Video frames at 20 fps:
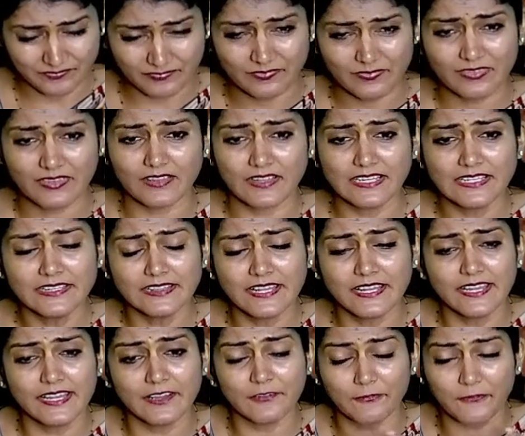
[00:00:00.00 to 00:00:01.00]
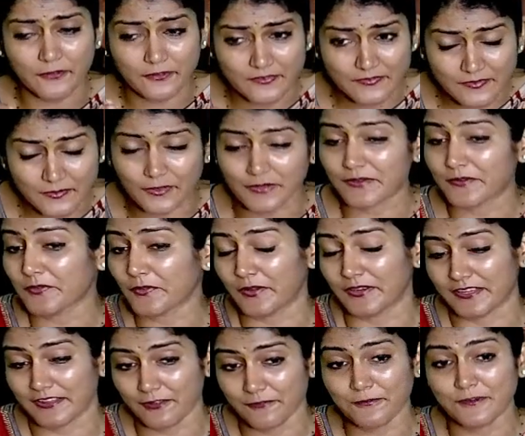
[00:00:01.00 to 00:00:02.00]
the
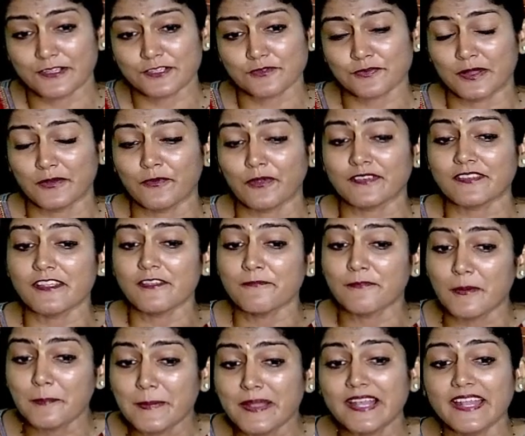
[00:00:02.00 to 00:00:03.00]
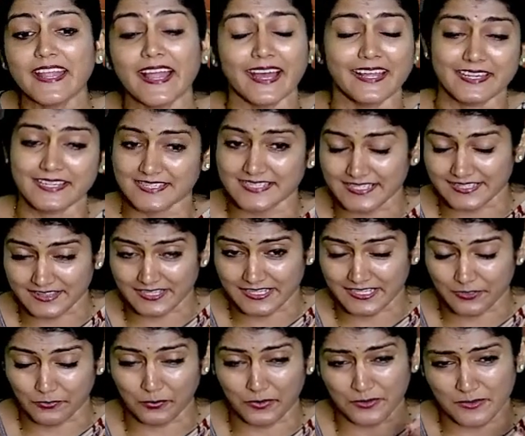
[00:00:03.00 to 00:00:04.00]
first one was the familiarity threat.
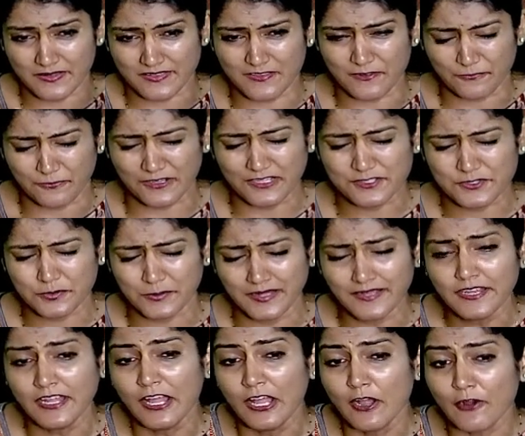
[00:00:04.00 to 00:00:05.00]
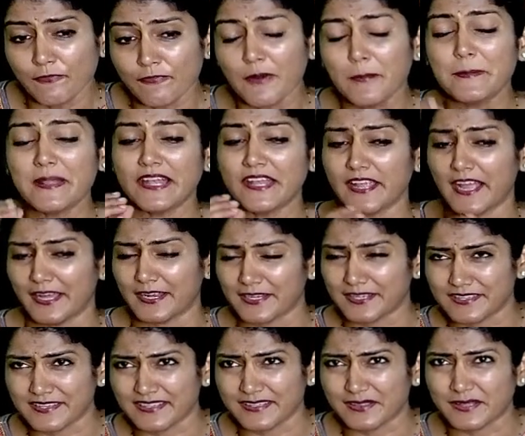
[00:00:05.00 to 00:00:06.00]
What is the first one? Familiarity
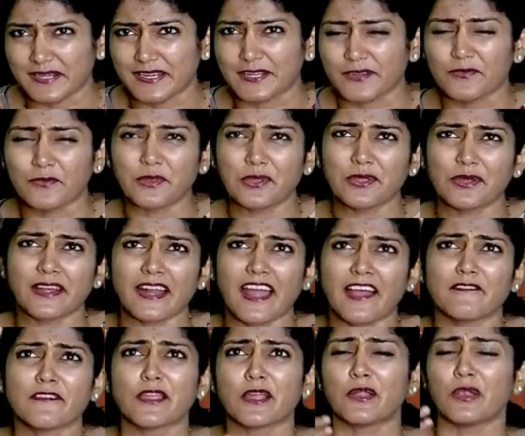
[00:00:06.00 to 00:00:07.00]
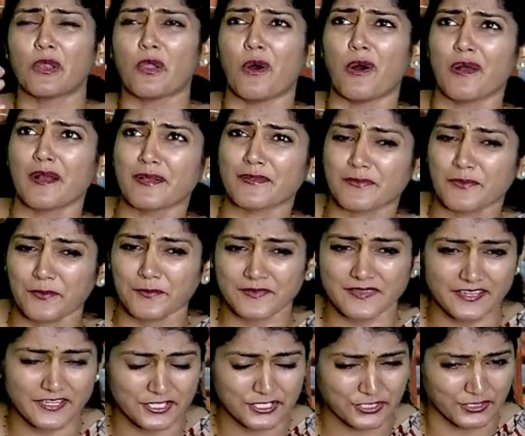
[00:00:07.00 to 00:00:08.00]
threat. So you're having a long
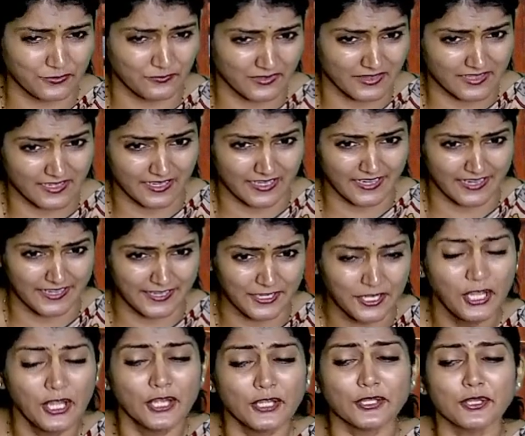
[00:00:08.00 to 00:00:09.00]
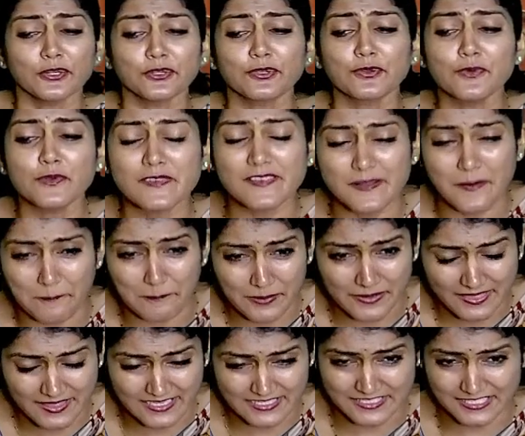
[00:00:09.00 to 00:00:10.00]
association with the client. You're too
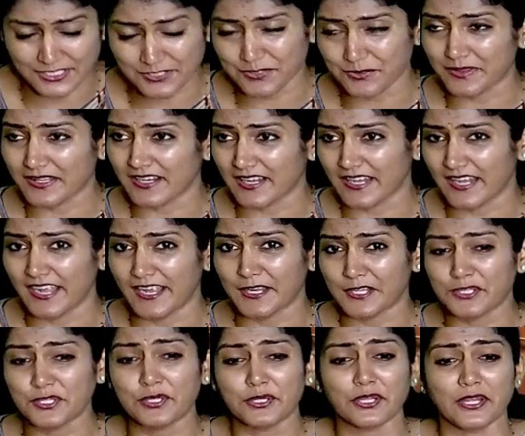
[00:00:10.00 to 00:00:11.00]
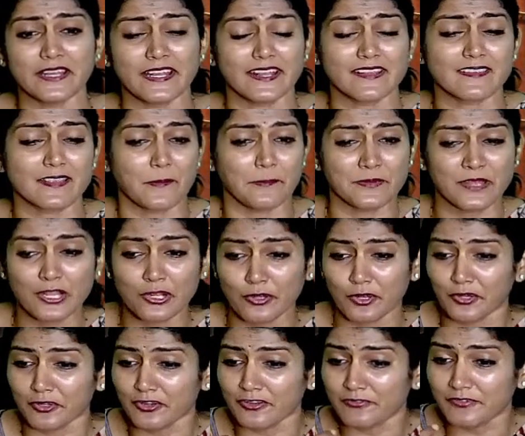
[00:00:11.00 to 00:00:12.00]
sympathetic to the client, or you're accepting a lot
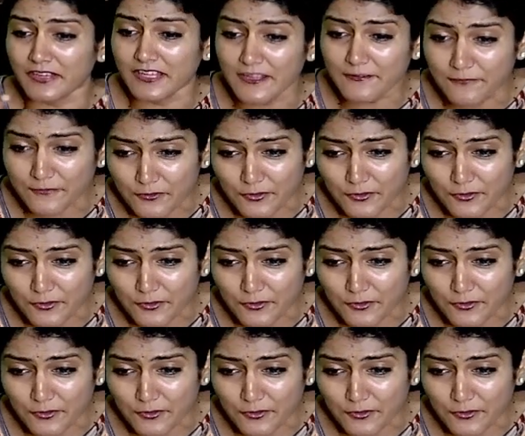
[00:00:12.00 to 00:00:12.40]
of gifts or